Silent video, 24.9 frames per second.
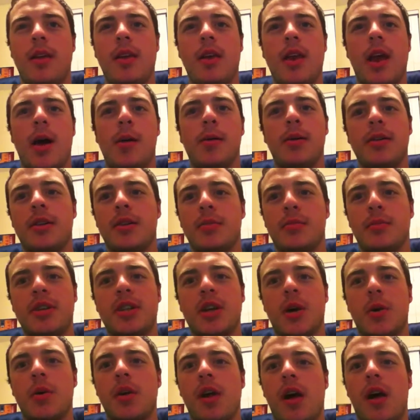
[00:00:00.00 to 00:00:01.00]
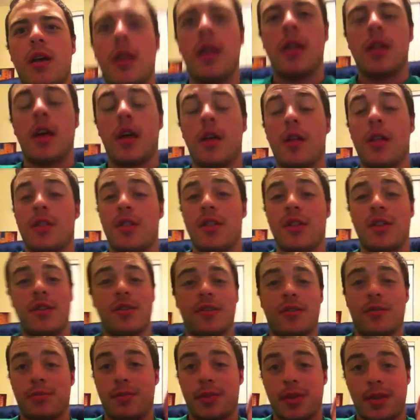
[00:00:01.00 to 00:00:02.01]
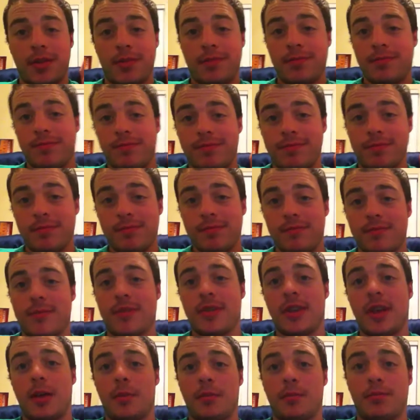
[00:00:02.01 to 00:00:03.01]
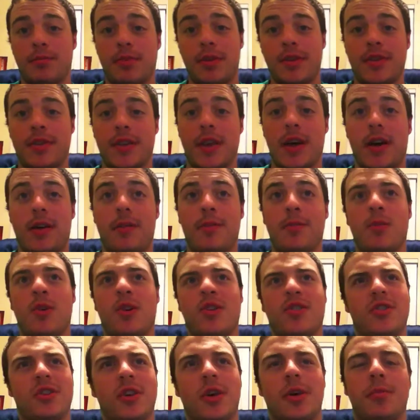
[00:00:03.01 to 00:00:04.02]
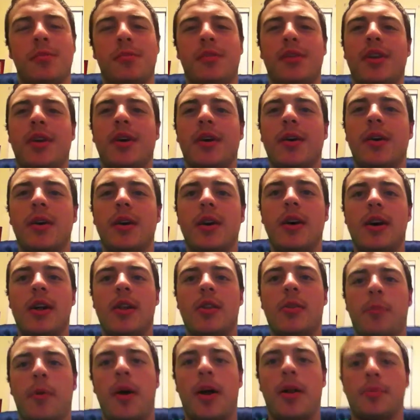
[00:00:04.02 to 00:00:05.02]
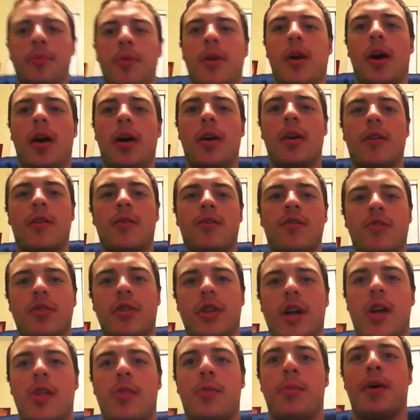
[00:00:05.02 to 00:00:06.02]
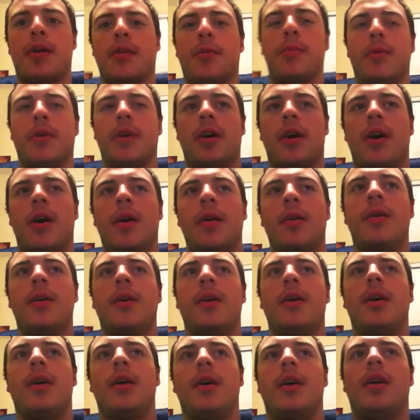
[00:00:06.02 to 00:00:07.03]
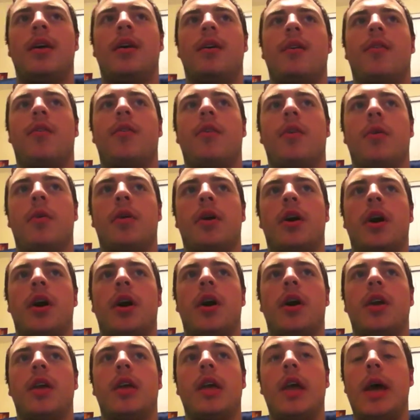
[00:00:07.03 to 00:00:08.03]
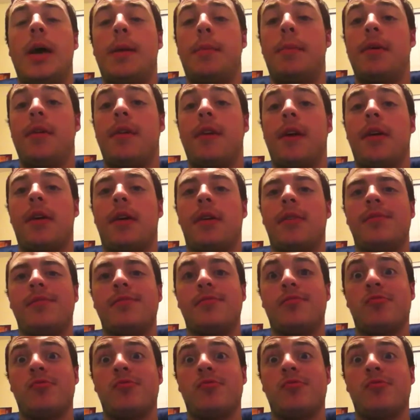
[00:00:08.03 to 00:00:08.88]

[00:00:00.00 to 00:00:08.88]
not really too much going on other than just me saying peace out, what's up, you know. It's about to be August, July's about to be gone. So, uh, yeah, peace out, y'all.